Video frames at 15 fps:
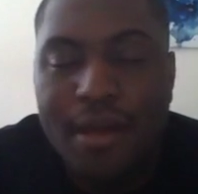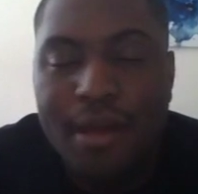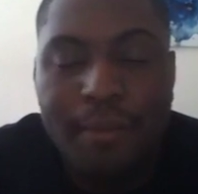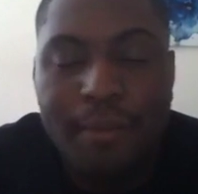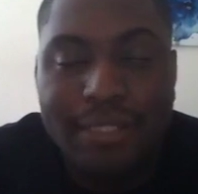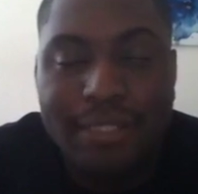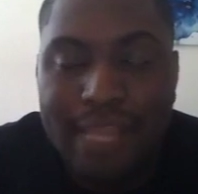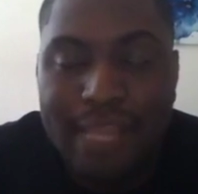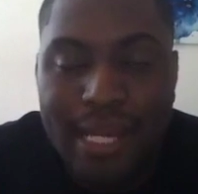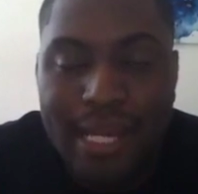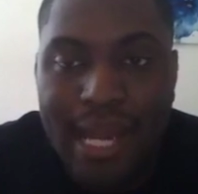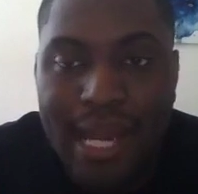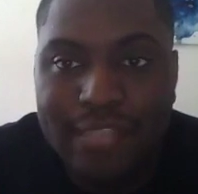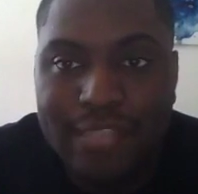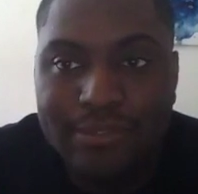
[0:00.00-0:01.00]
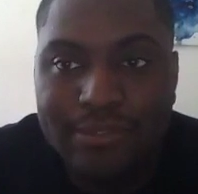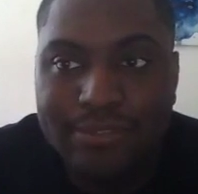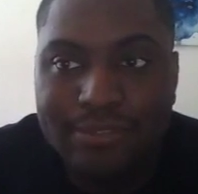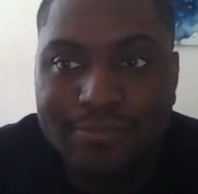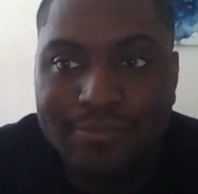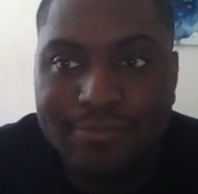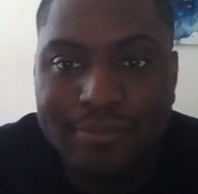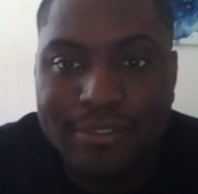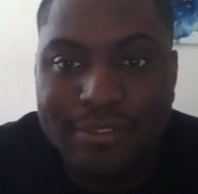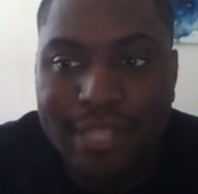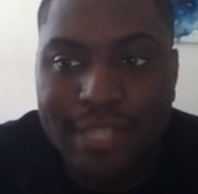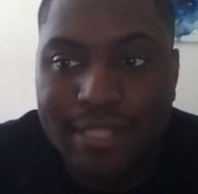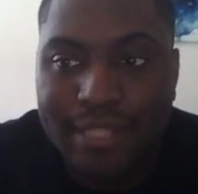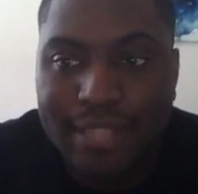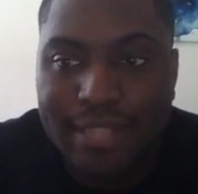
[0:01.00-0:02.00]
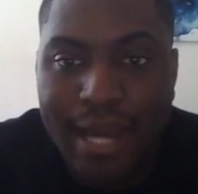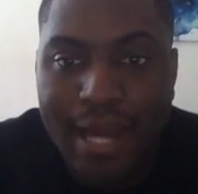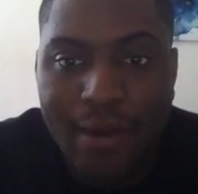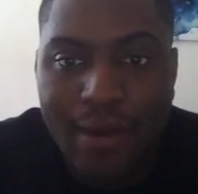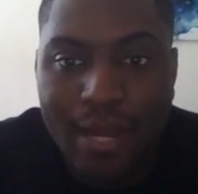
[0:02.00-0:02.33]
but Tanahashi was like down